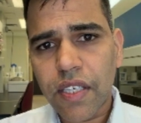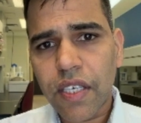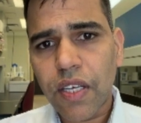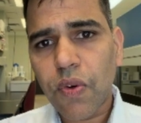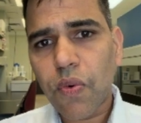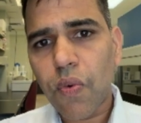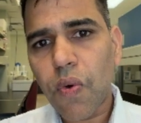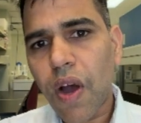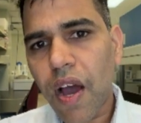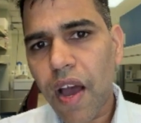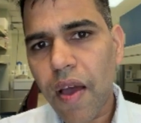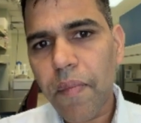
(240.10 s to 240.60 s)

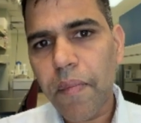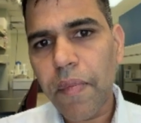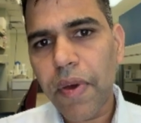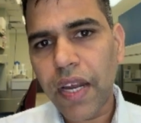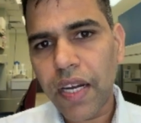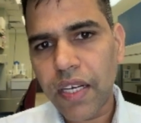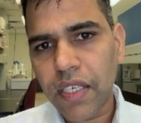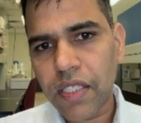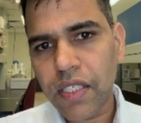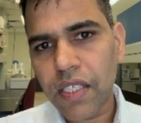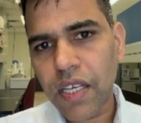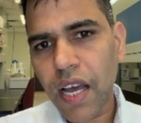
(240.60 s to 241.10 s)

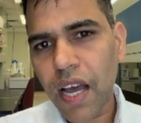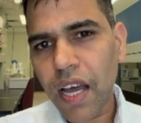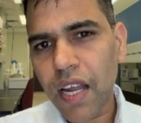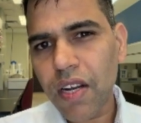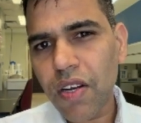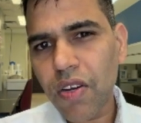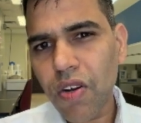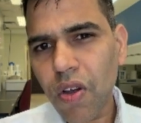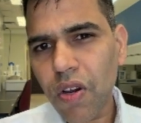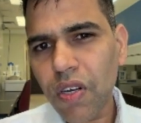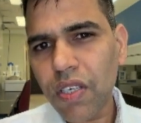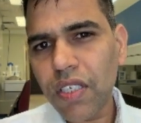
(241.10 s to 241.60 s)
requirements are
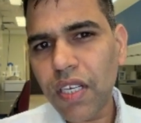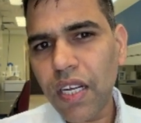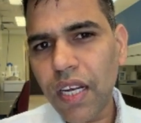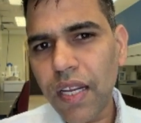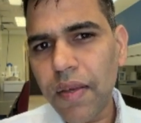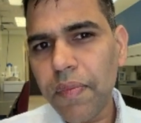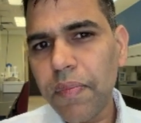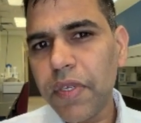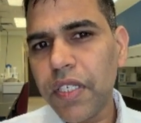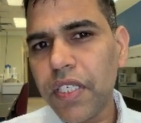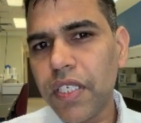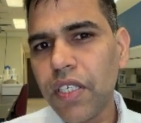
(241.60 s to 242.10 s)
not
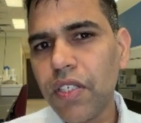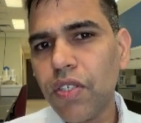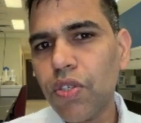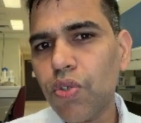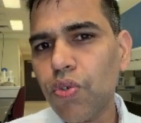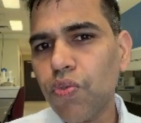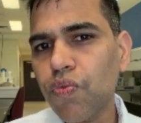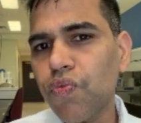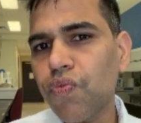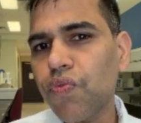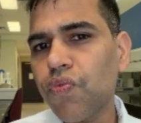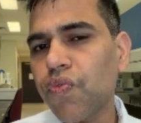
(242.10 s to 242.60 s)
limited
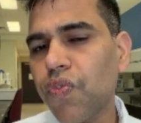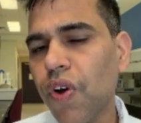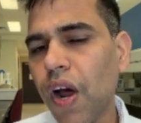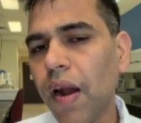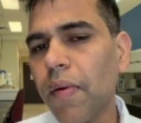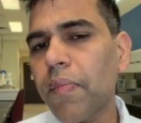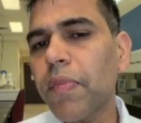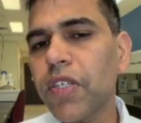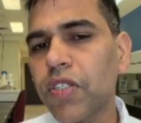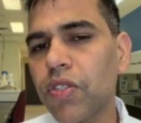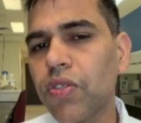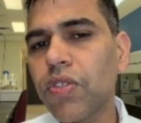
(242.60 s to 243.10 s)
to
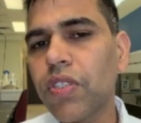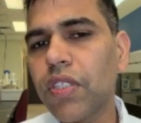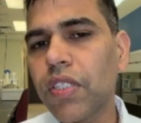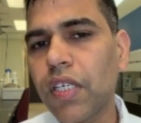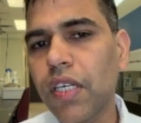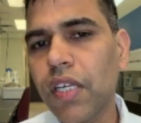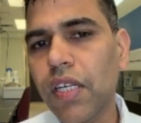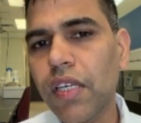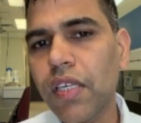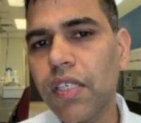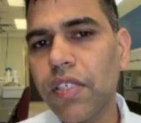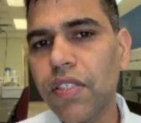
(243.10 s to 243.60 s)

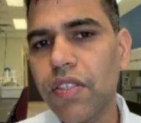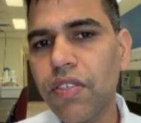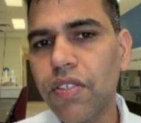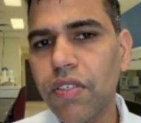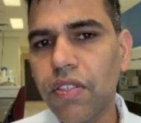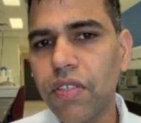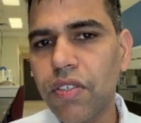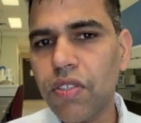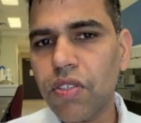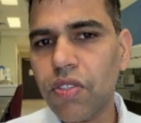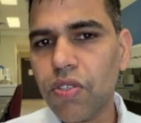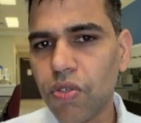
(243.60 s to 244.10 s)

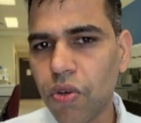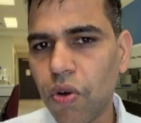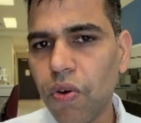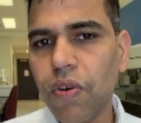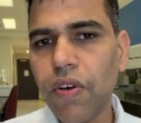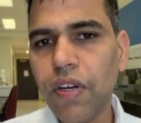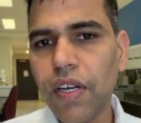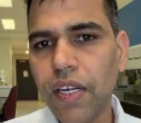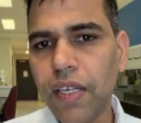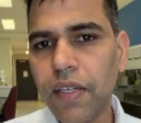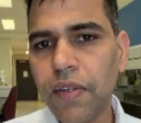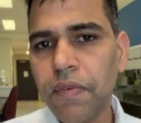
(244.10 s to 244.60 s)
pharmaceuticals
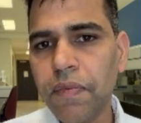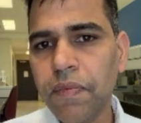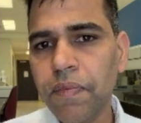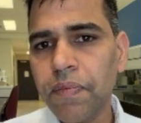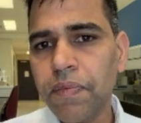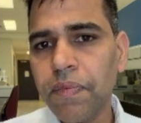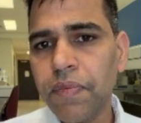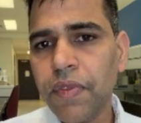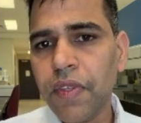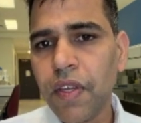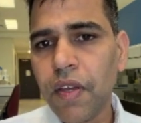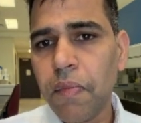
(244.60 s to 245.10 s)
only.
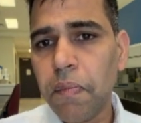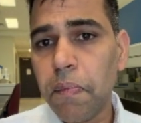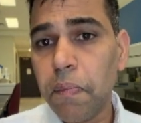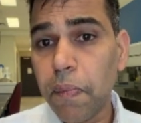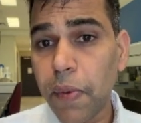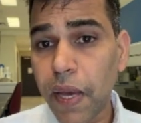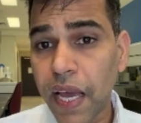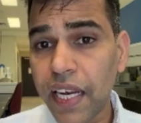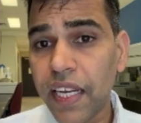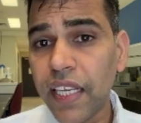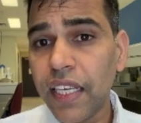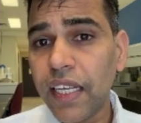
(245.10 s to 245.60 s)

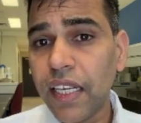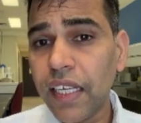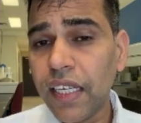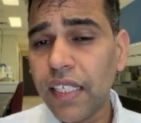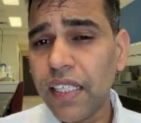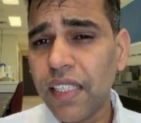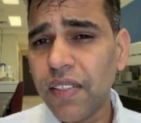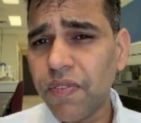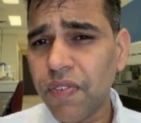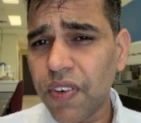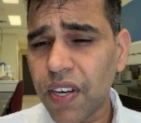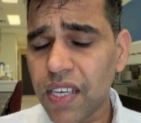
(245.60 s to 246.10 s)
Medical
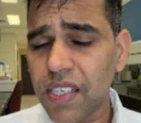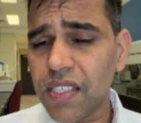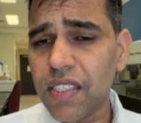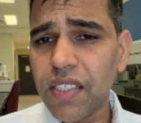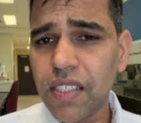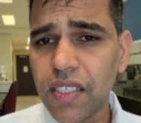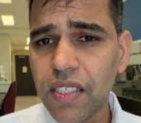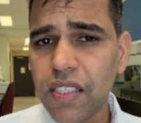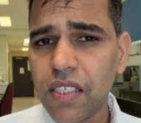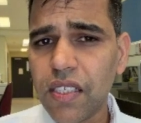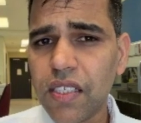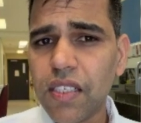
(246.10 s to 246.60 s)

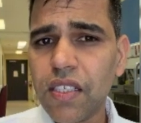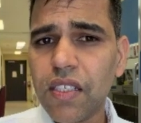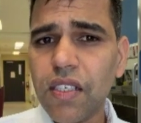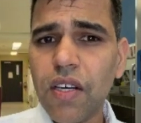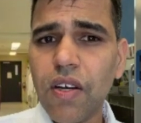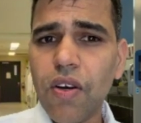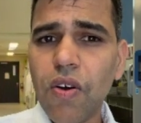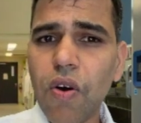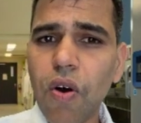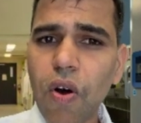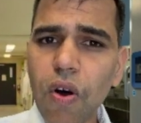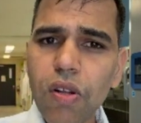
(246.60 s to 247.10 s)
devices
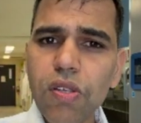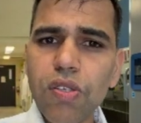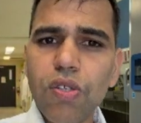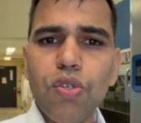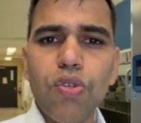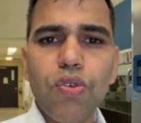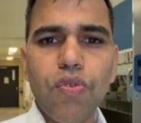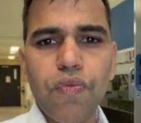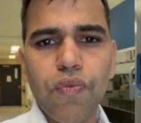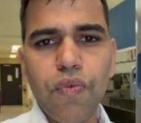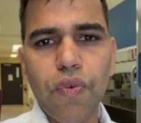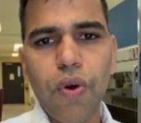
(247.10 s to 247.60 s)

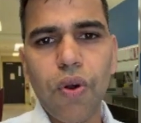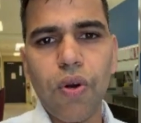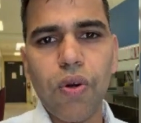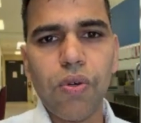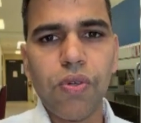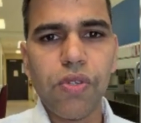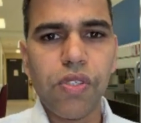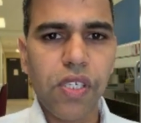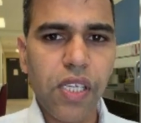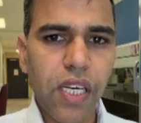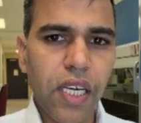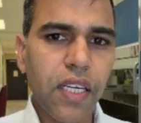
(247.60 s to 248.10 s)
also follow
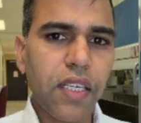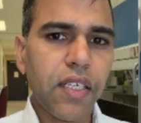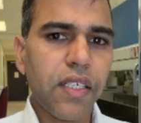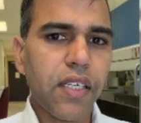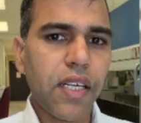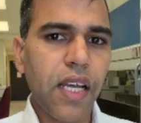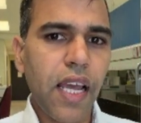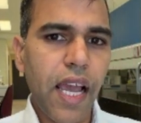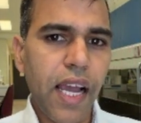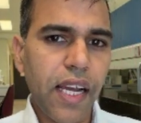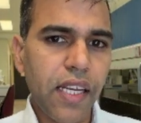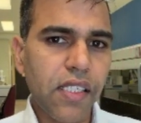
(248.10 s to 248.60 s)
strict
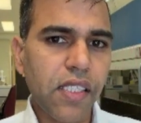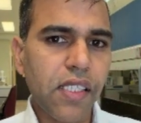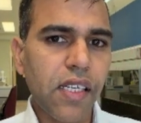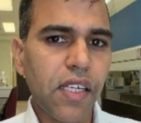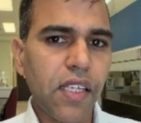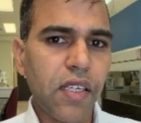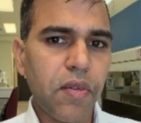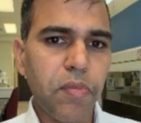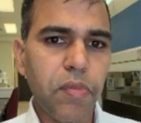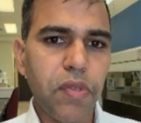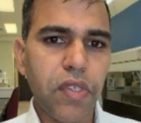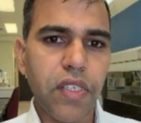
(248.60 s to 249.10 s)

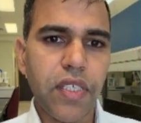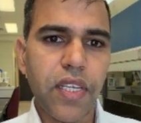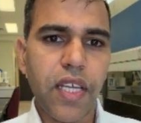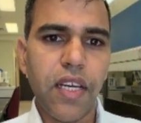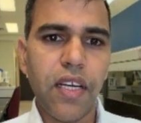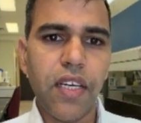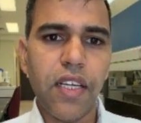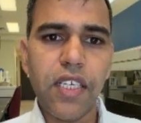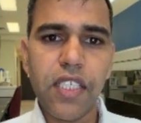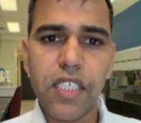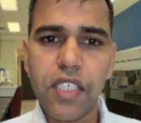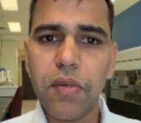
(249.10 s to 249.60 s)
extractables
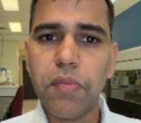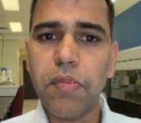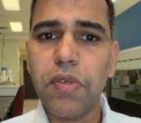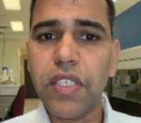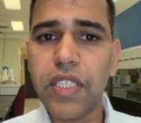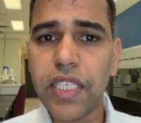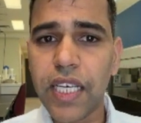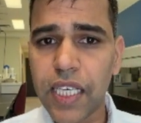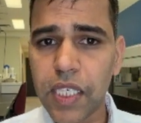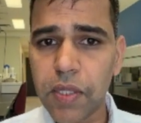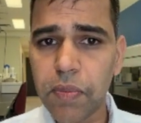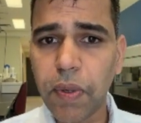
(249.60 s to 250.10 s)
and
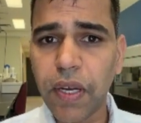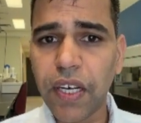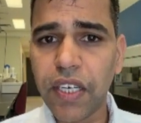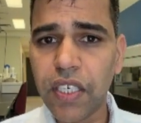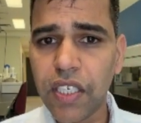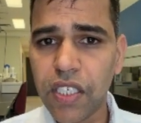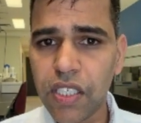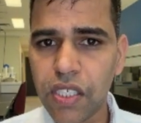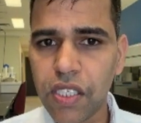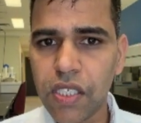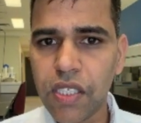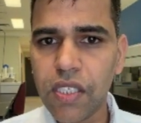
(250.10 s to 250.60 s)
leachables
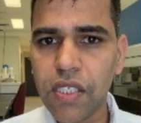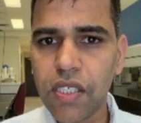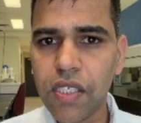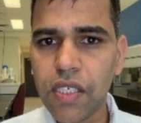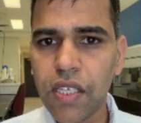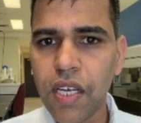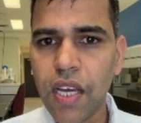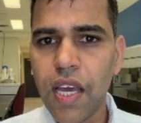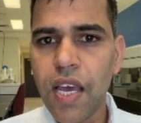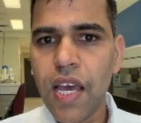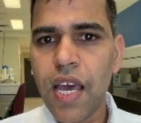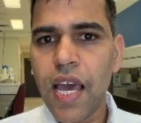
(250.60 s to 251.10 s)

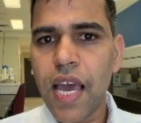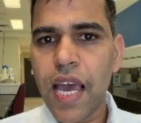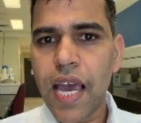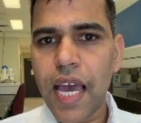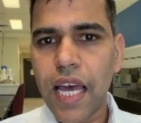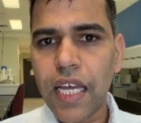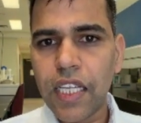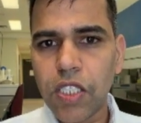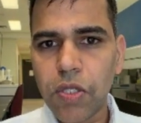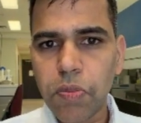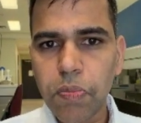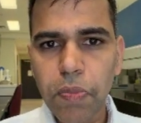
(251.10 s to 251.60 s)
expectations,
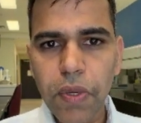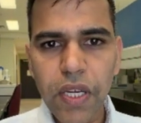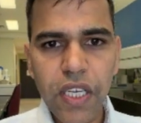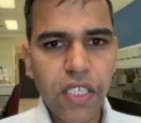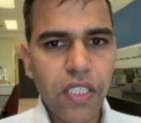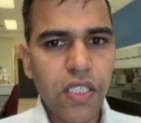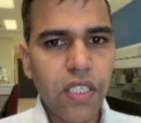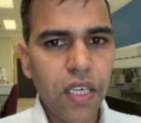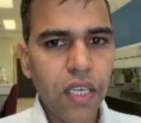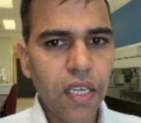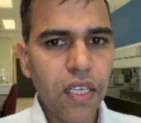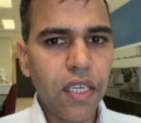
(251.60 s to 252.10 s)

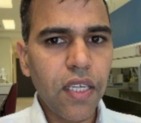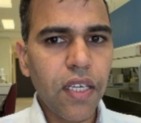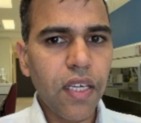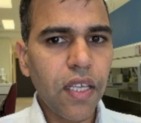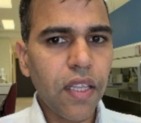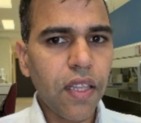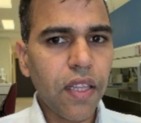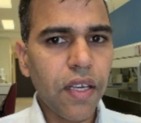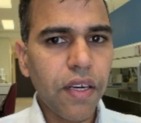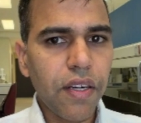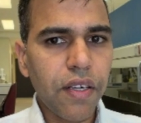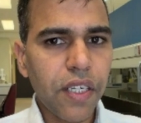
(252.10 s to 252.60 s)
especially
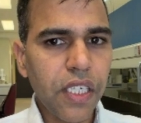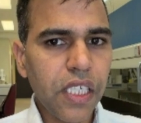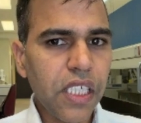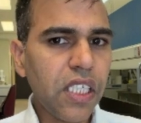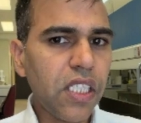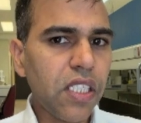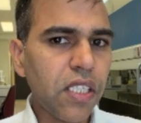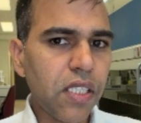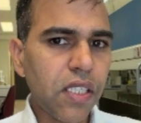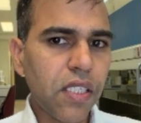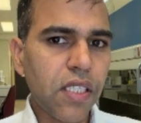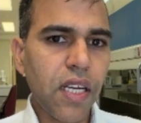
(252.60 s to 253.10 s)
in the
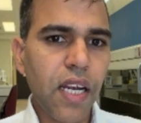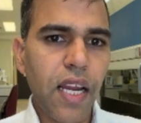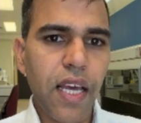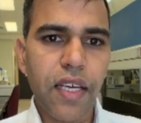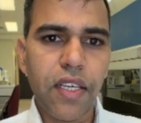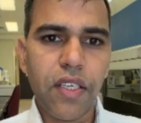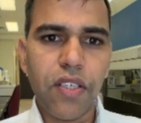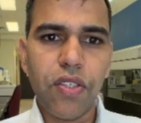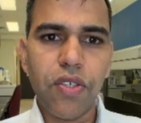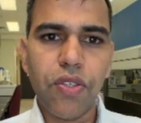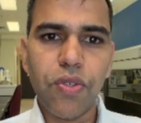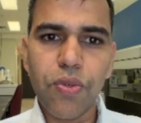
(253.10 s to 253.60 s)
regions
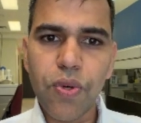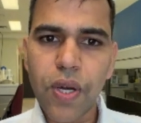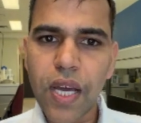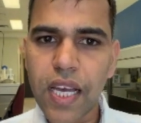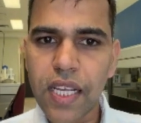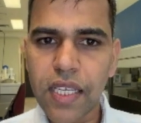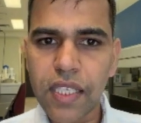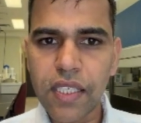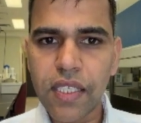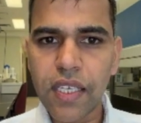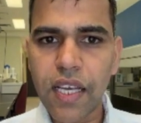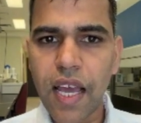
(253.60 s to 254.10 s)
like
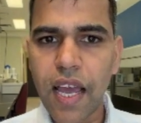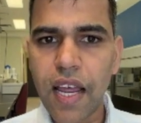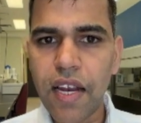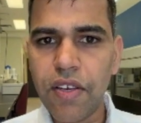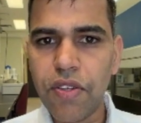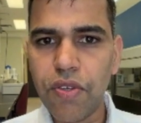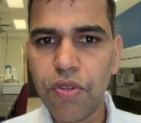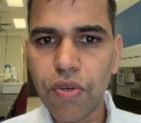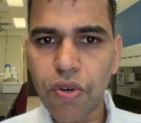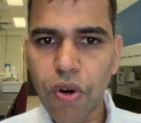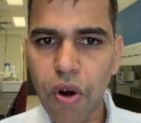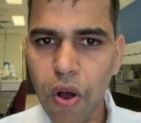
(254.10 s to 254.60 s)
US
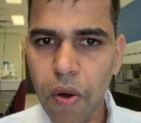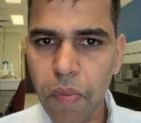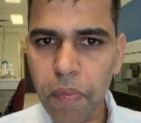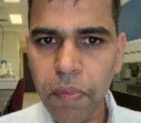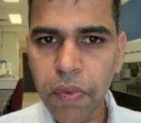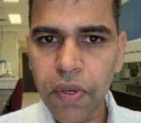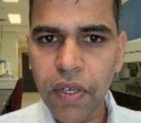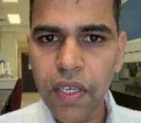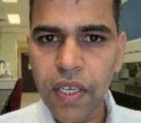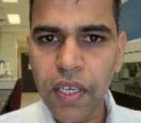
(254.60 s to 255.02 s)
and Europe.